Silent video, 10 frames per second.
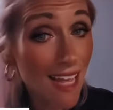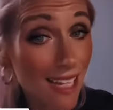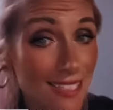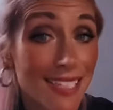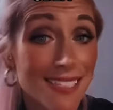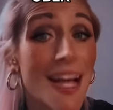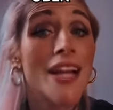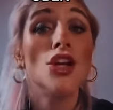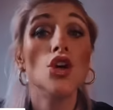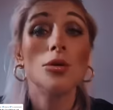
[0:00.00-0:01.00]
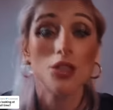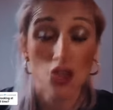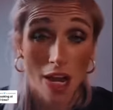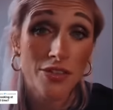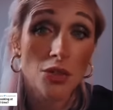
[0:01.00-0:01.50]
Diddy's not an Uber
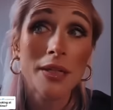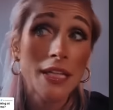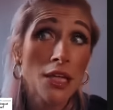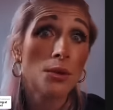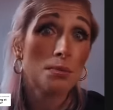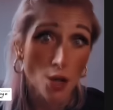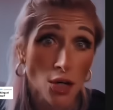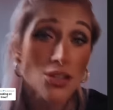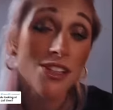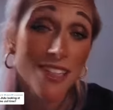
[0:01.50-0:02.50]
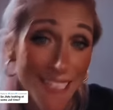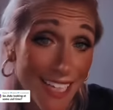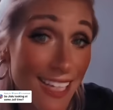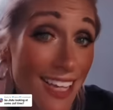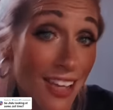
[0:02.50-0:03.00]
driver, but he would
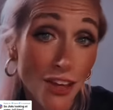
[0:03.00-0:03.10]
personally